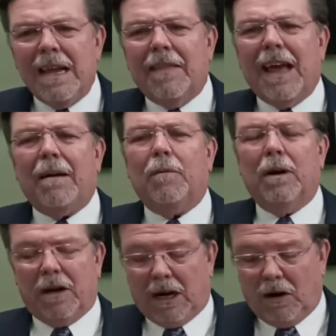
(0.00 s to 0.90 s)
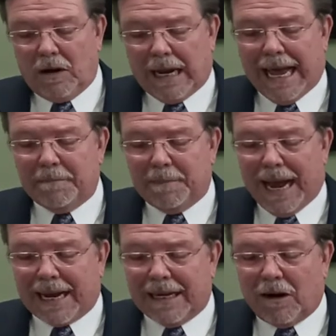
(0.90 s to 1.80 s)
That we're going to look at
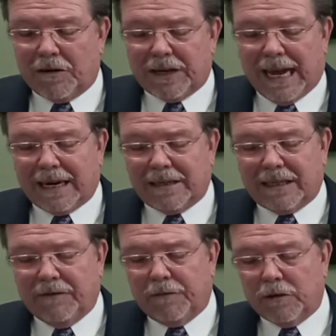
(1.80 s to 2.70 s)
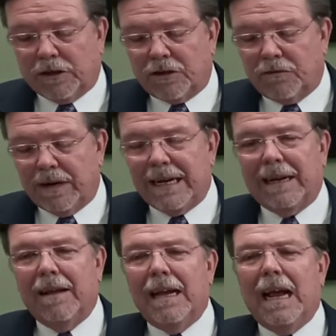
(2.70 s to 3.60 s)
back in our text in verse 3.